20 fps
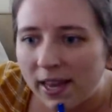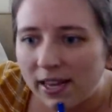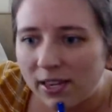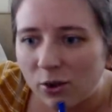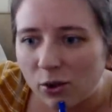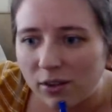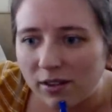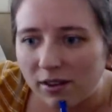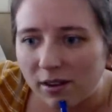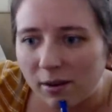
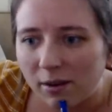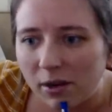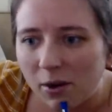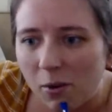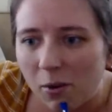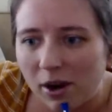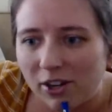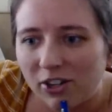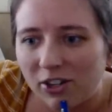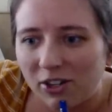Jordan said I'm gonna
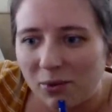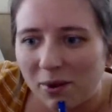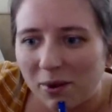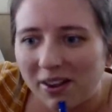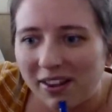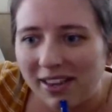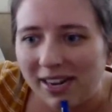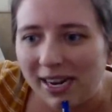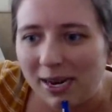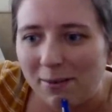watch this while
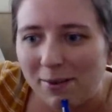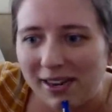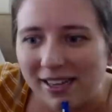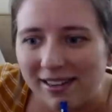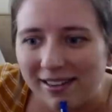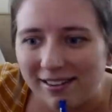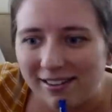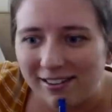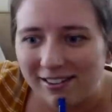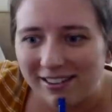cleaning my
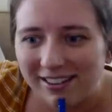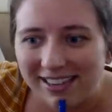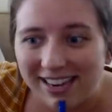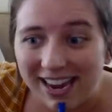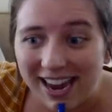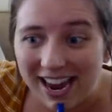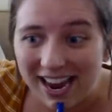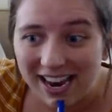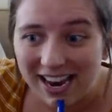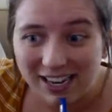lizard's
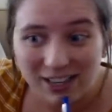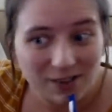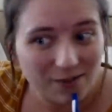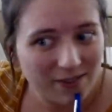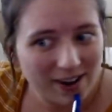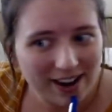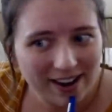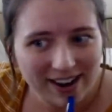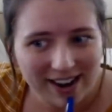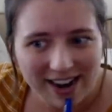cage.
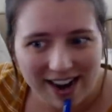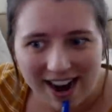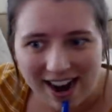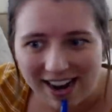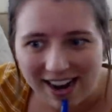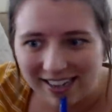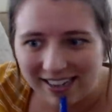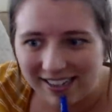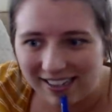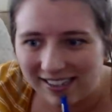Very
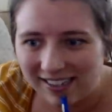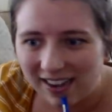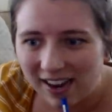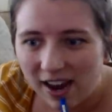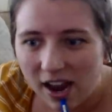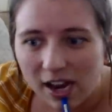nice.